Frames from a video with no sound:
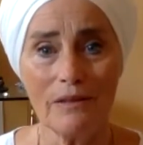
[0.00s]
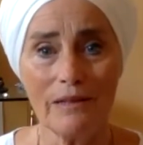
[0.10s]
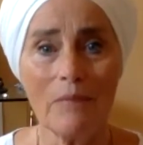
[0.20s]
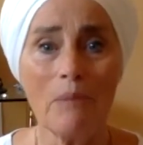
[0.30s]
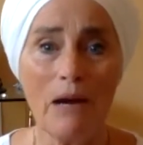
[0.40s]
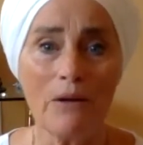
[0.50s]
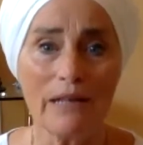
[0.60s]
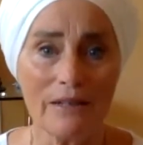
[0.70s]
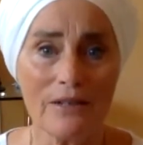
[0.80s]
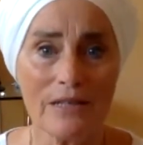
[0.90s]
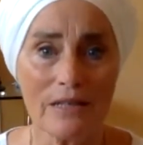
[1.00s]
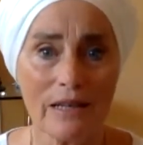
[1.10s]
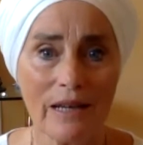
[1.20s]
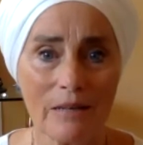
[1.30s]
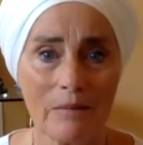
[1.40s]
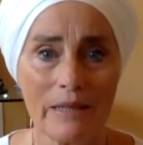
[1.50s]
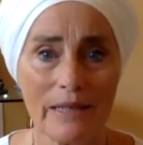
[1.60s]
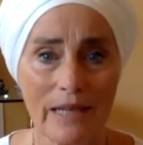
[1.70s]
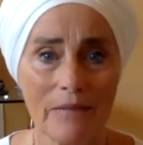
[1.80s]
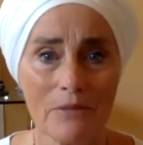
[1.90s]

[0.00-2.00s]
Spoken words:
Empowered Energy Academy came